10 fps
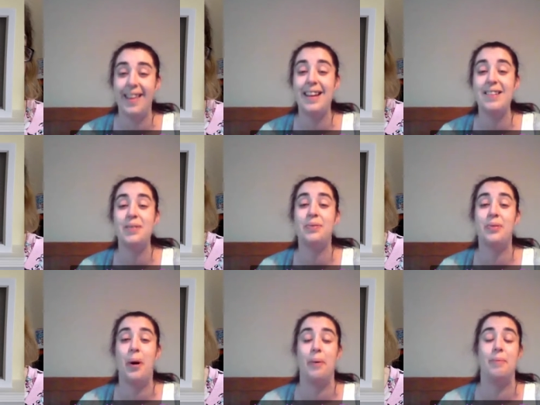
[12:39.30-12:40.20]
These are
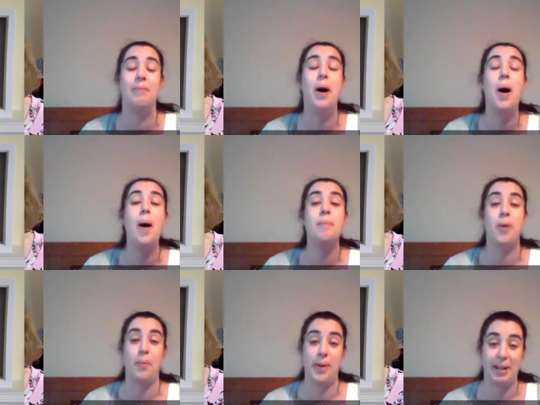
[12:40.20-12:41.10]
from
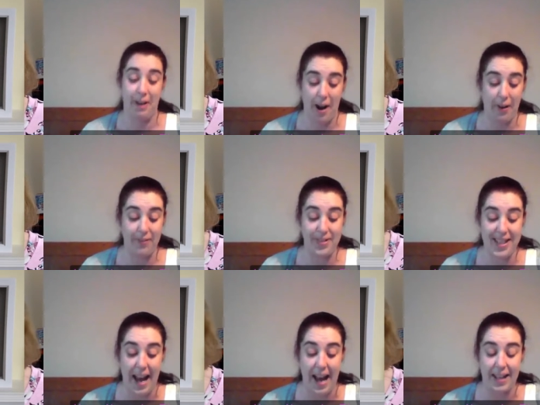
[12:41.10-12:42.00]
Poppy
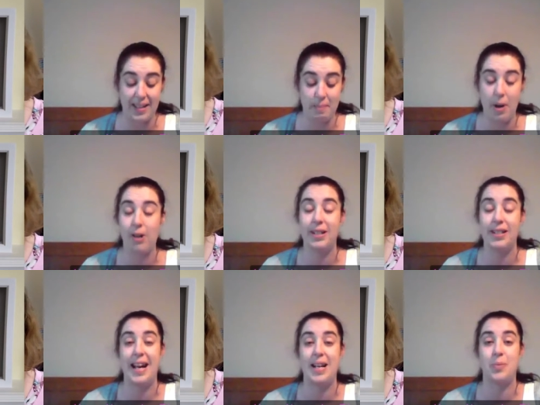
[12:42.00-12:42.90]
Crafts, and Margaret
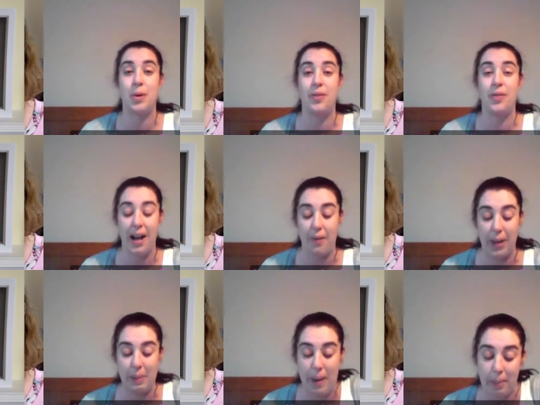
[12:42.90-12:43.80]
Day is one of our
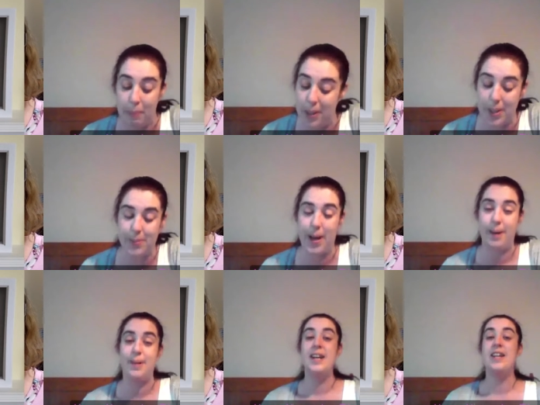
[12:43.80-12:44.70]
lovely madmen as
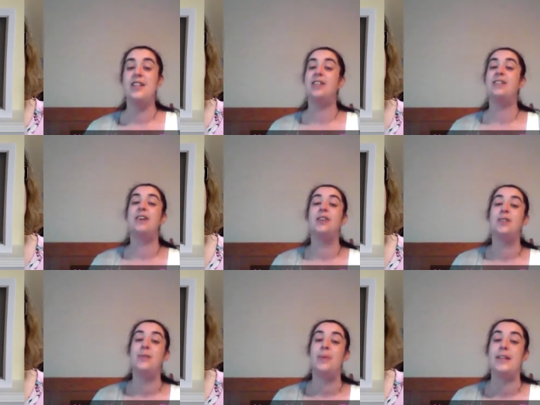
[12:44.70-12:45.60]
well. She's such a
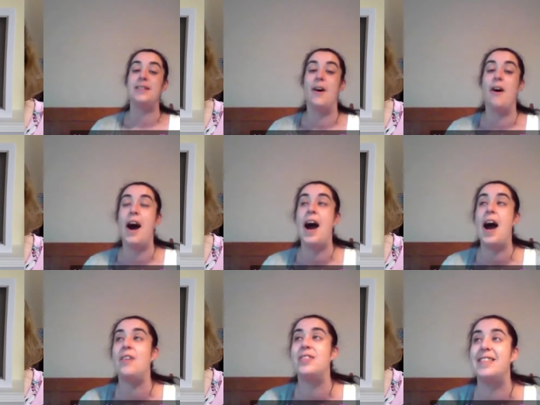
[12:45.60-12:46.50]
sweetheart. I
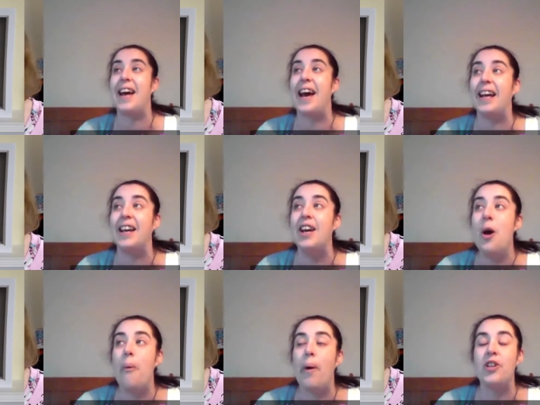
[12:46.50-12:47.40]
have to say,
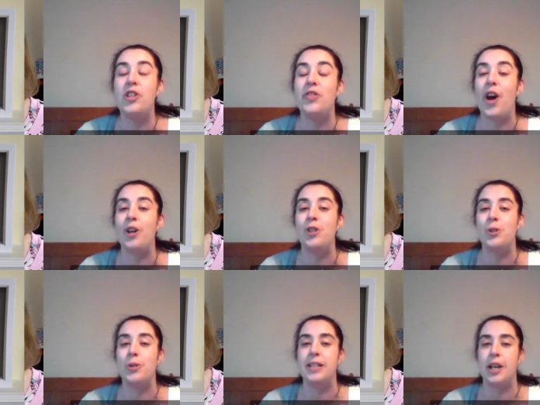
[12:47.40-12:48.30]
when she first
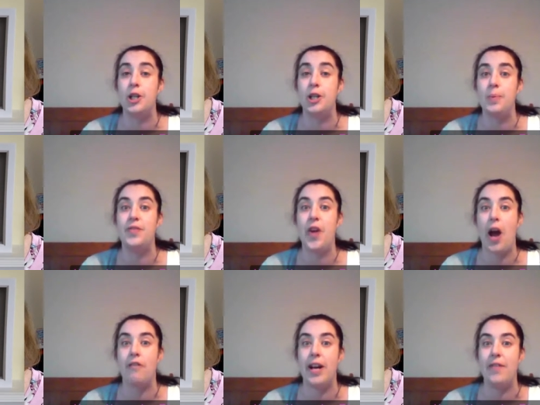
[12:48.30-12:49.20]
joined us, she was
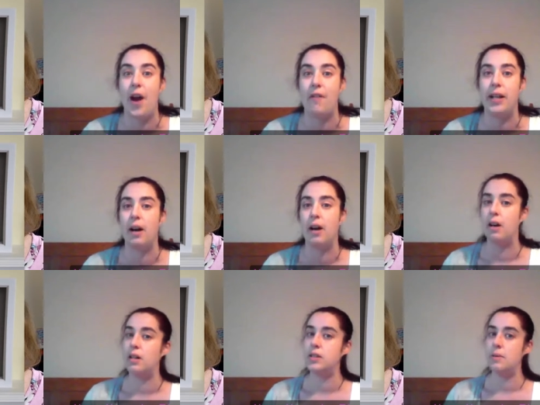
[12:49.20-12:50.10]
very, very like,
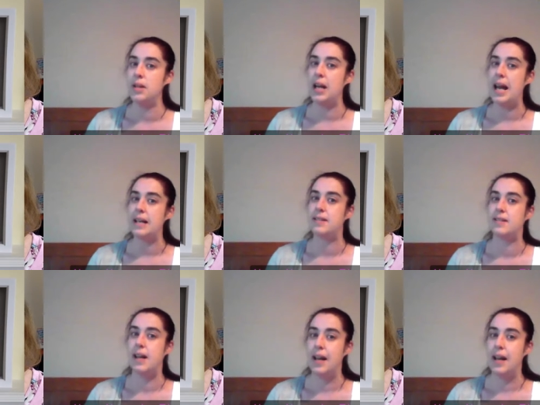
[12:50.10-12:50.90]
oh, I'm on a list.